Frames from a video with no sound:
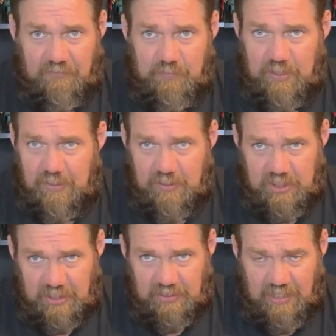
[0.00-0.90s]
There's just
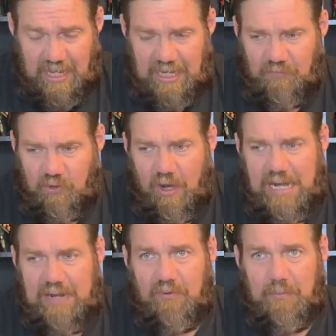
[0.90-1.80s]
a lot of great
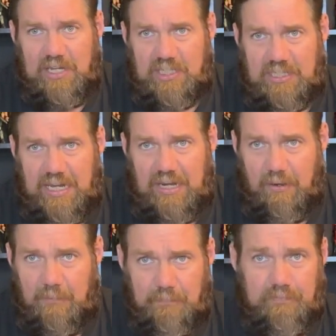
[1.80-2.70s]
information
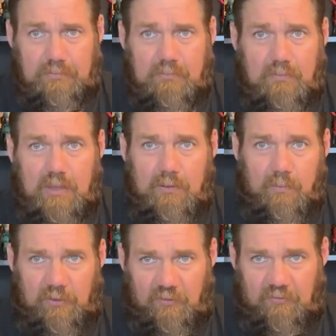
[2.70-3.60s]
there
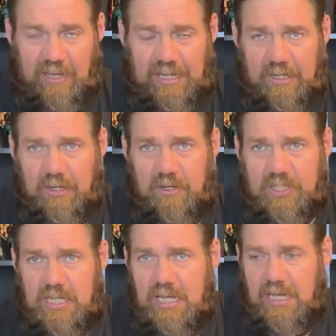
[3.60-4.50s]
with your figures,
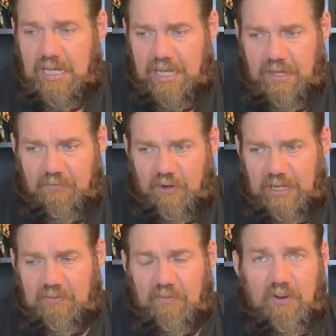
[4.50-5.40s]

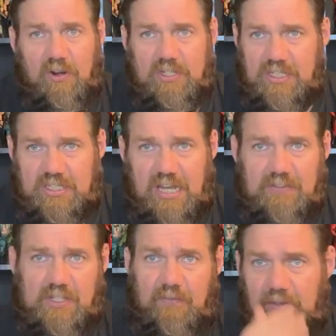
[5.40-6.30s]
different versions and stuff.
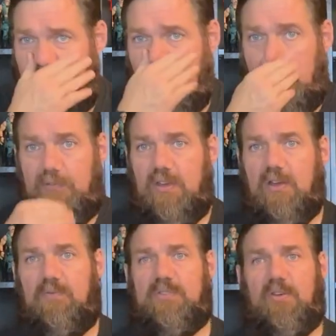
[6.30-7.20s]
So if
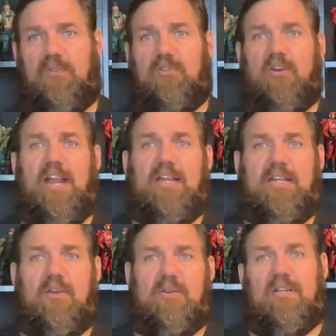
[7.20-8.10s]
you're trying
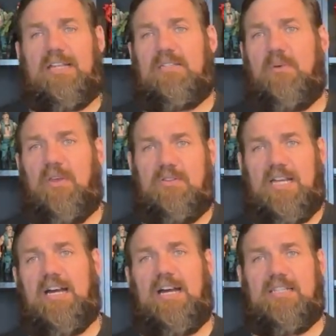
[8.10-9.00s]
to collect some of those
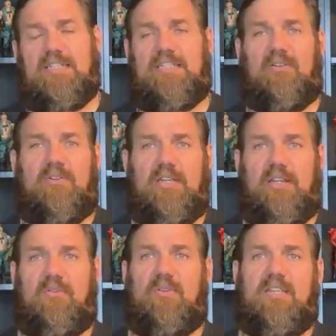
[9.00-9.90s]
guys and still
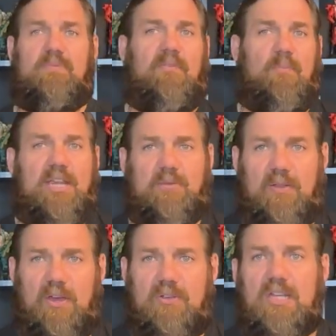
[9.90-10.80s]
you need some information about
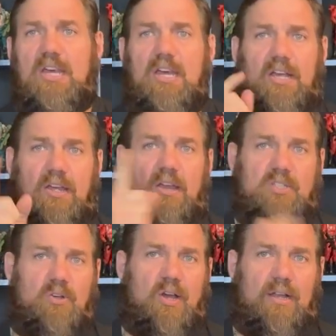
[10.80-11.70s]
those, go to
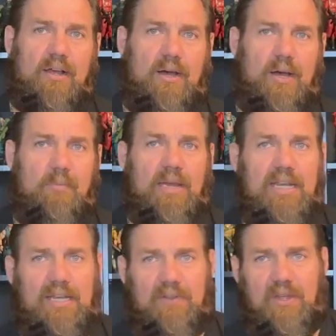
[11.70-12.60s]
yojo.com and
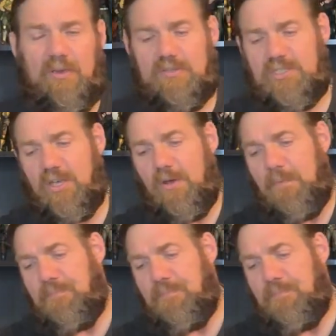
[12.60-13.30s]
you get those. So.